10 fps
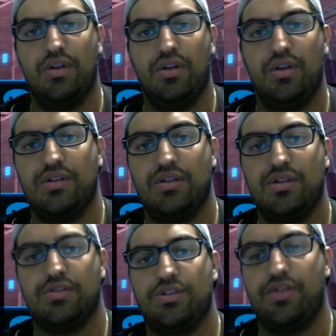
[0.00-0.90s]
Let's do a
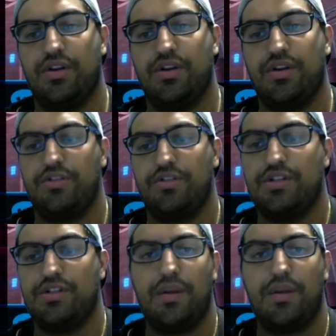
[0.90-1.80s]
strange first.
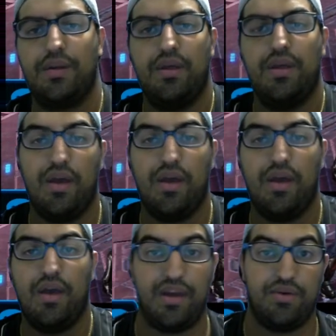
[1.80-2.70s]

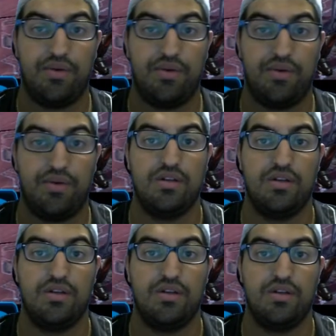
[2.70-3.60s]
Anyways,
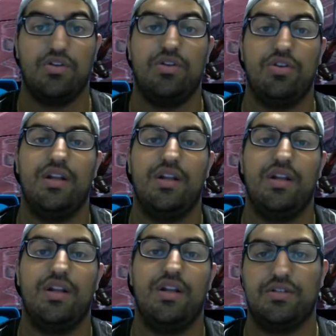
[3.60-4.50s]
so you needed to be
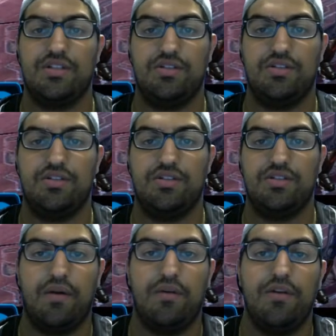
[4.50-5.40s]
able to
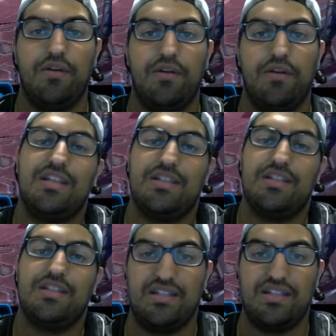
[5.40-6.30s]
they needed to make
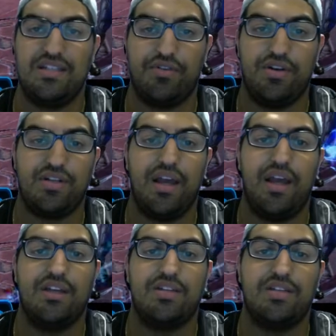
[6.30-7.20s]
it different,
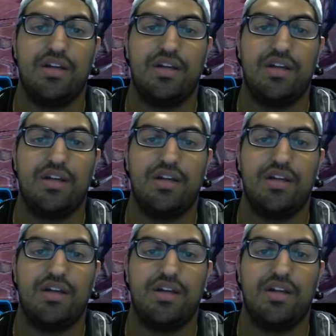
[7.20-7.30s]
and